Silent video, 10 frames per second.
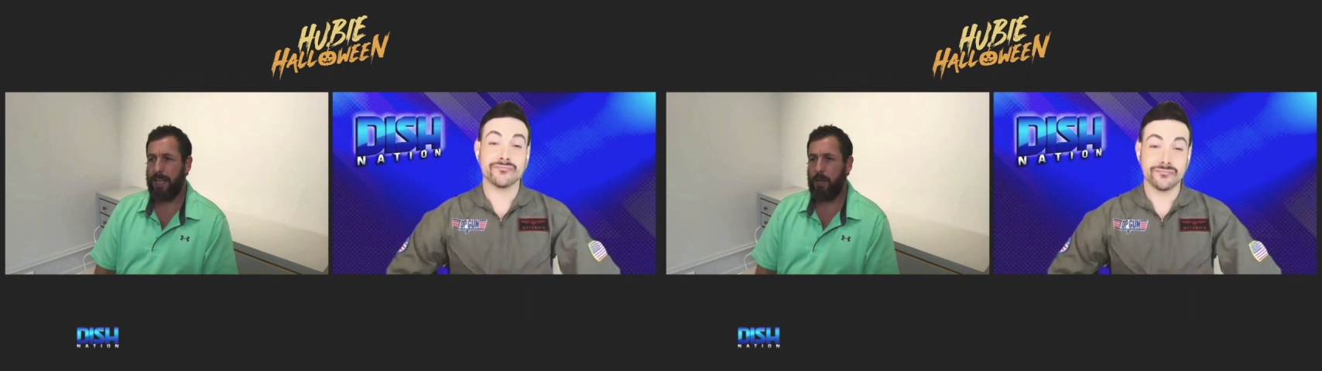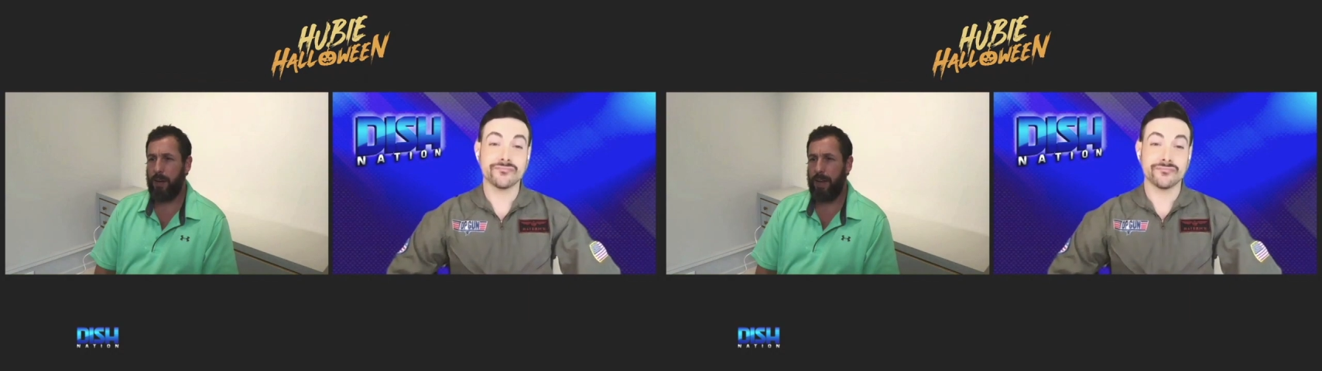
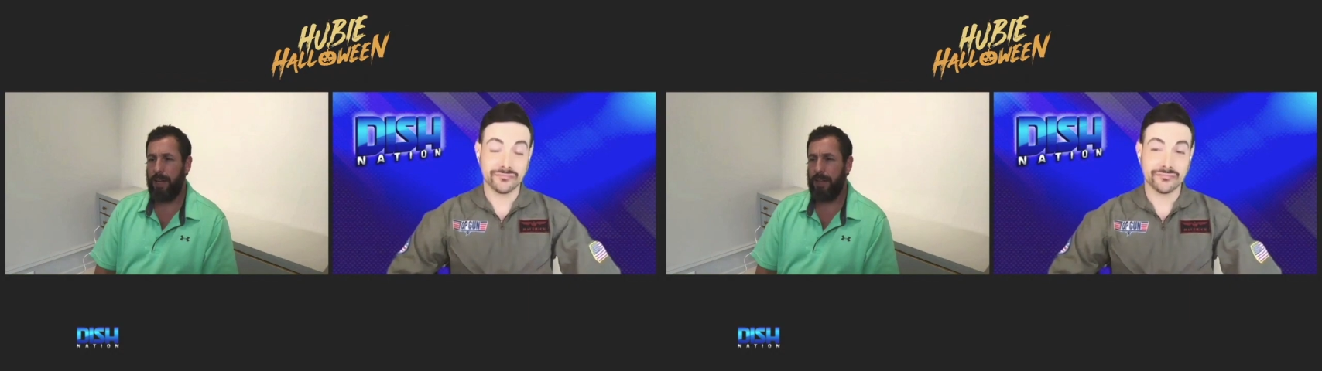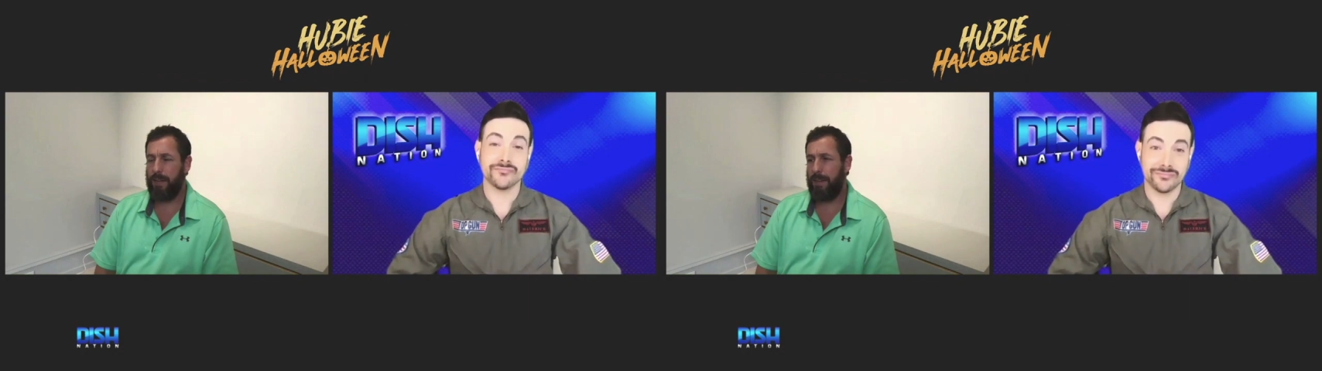
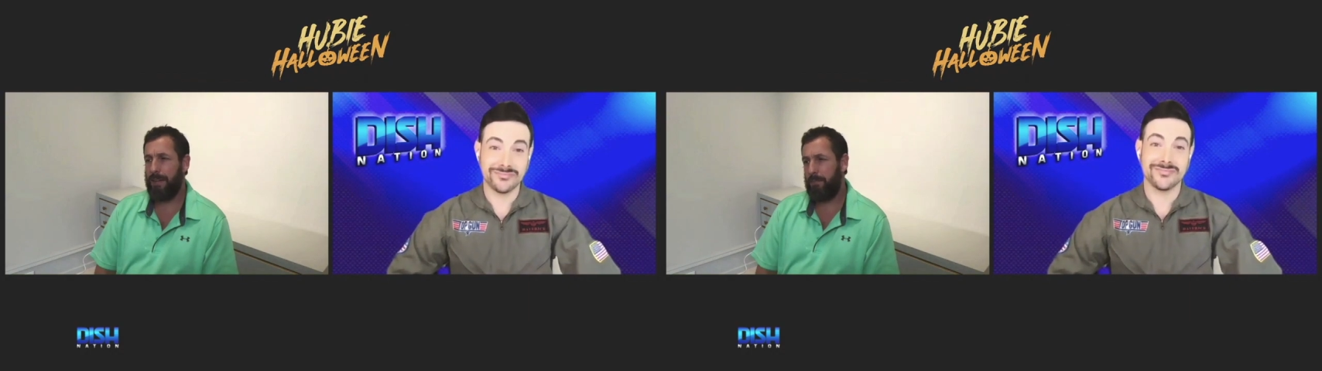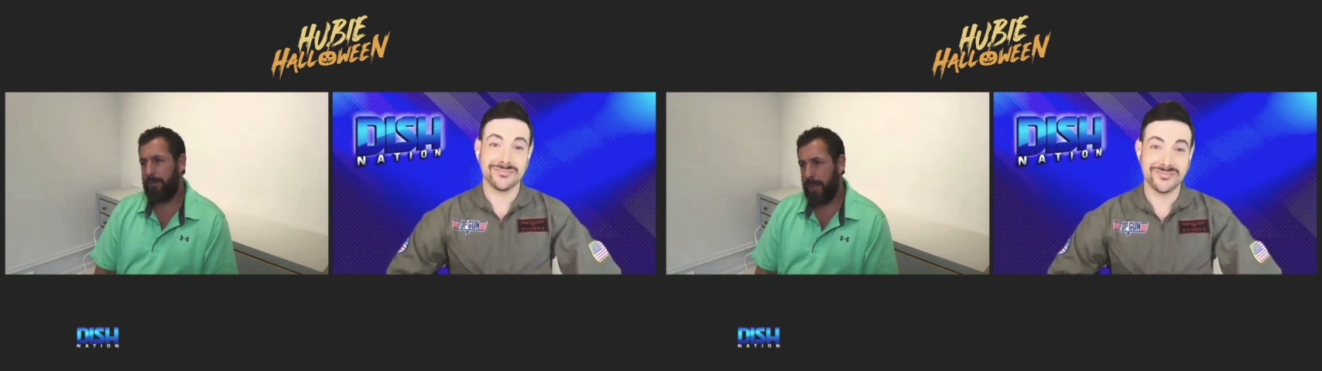Speaker 1: grade,
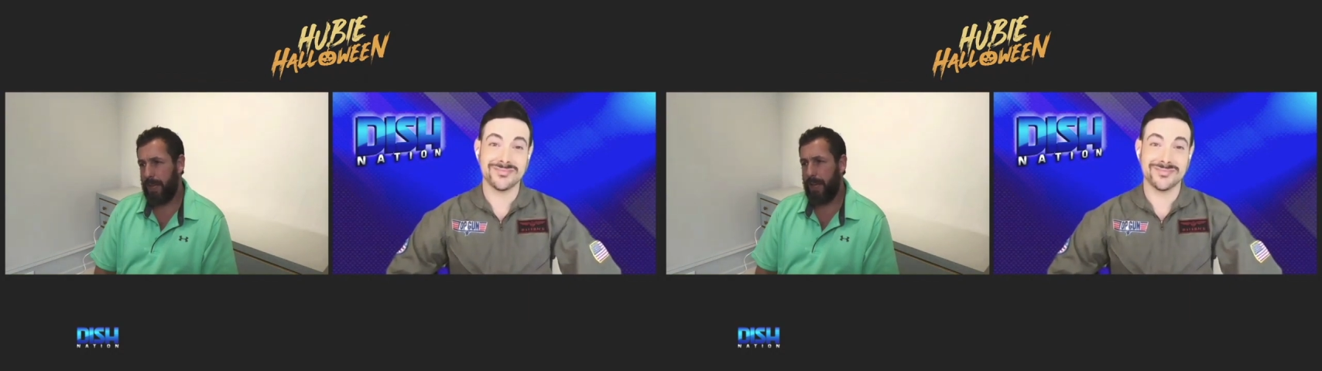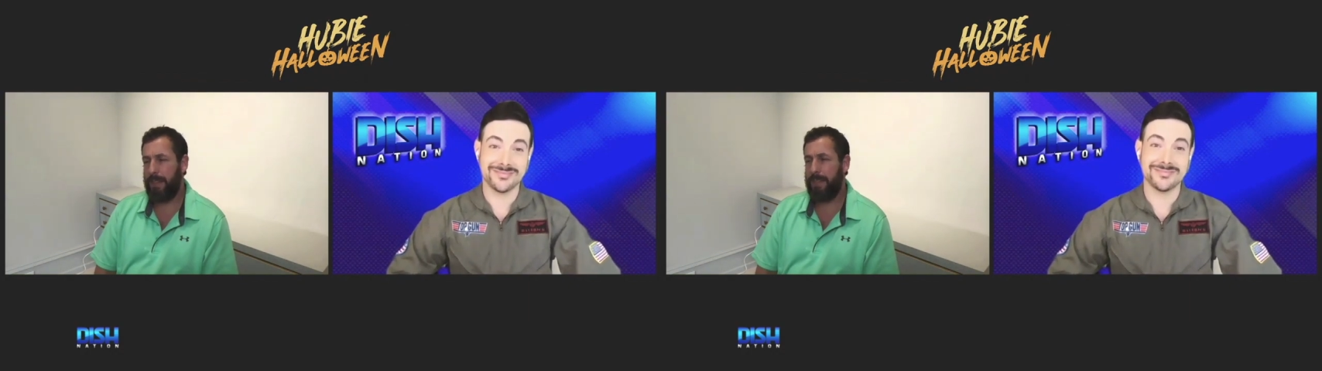
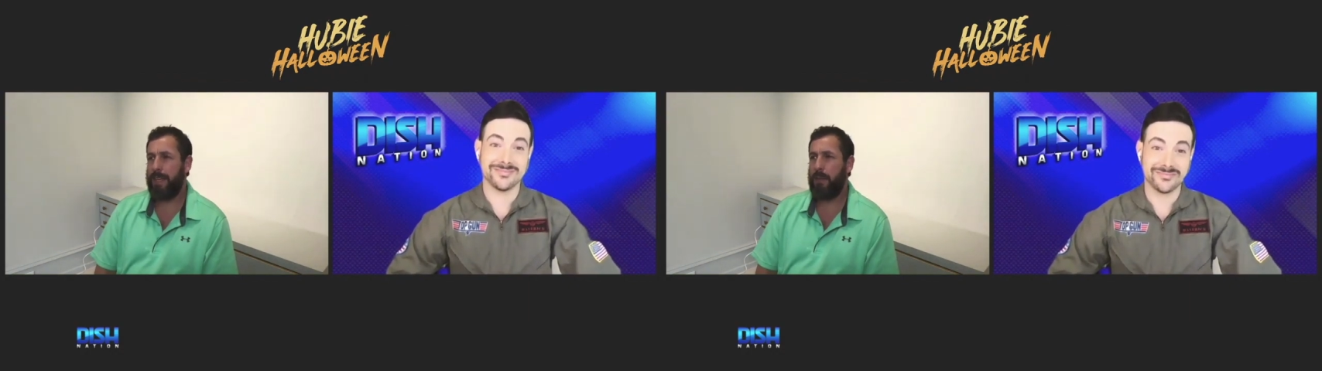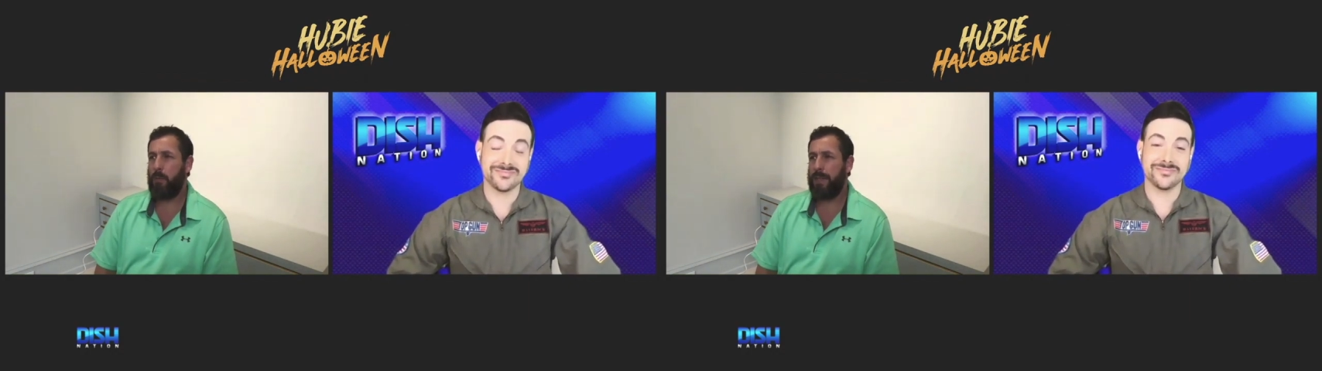I think it
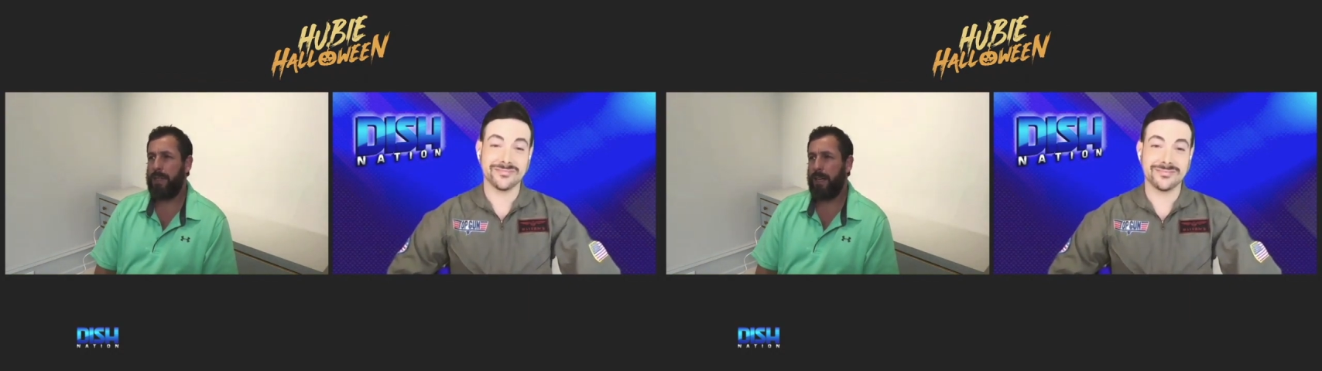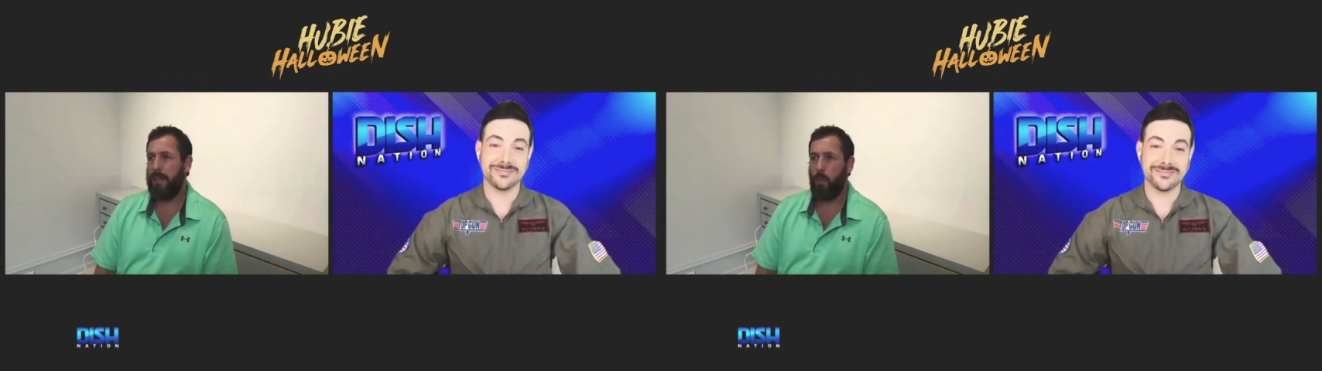went
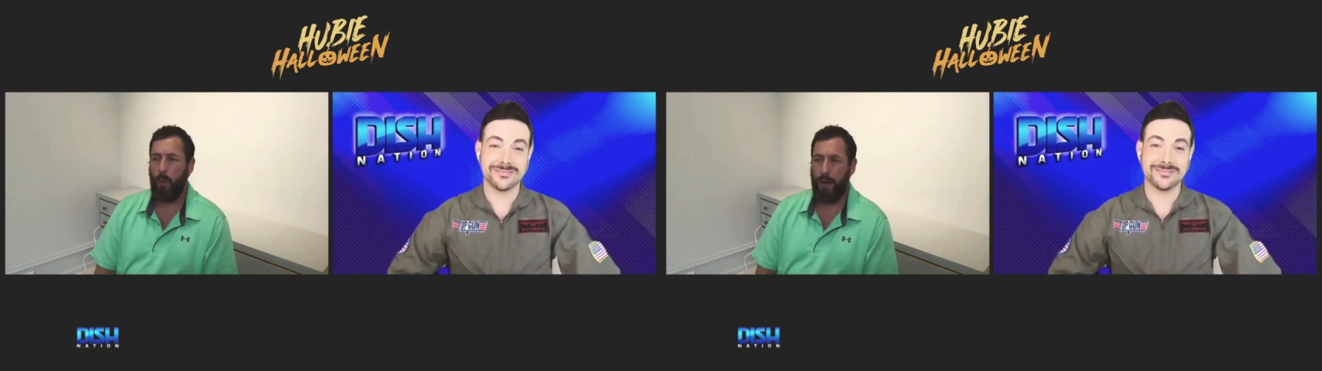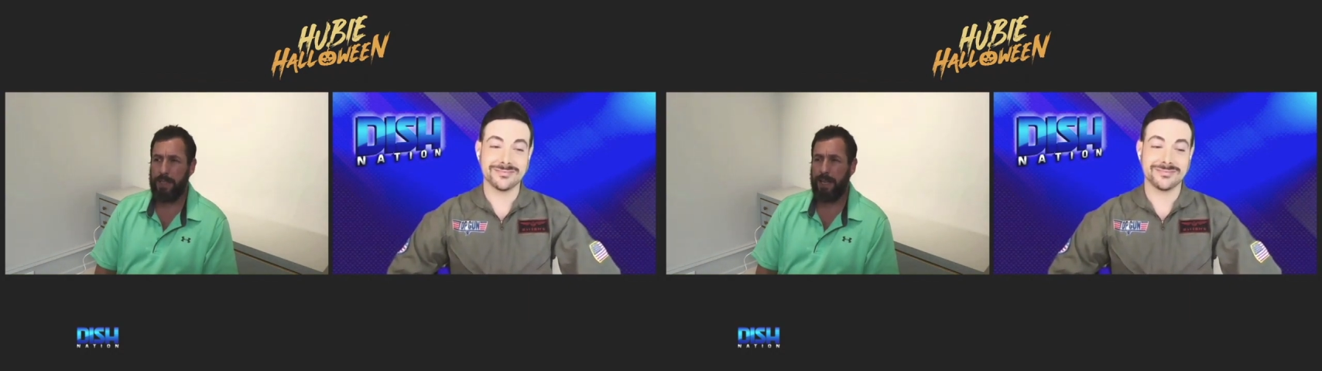down to
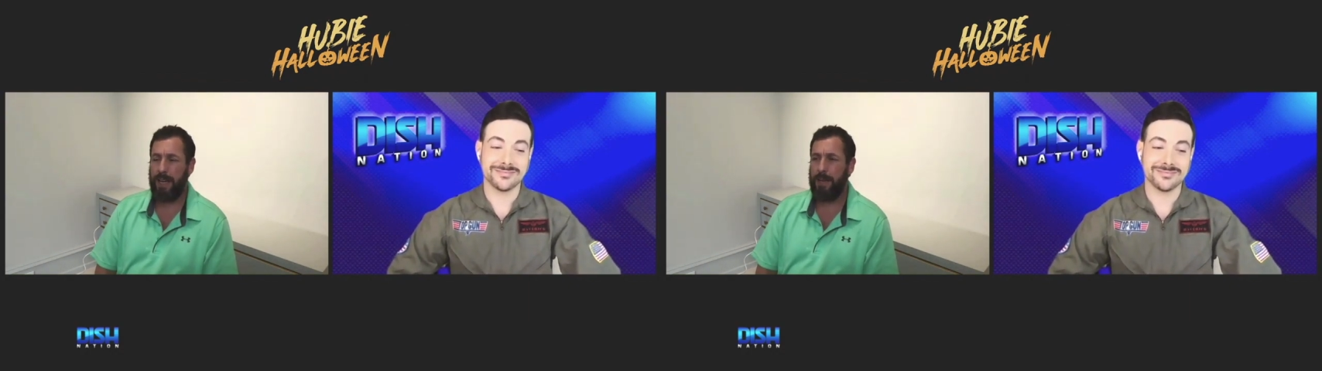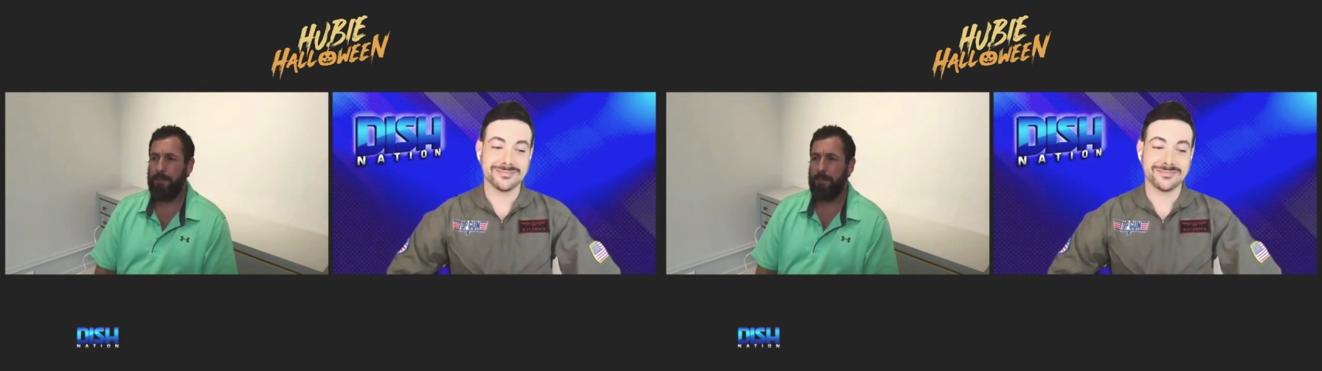one time.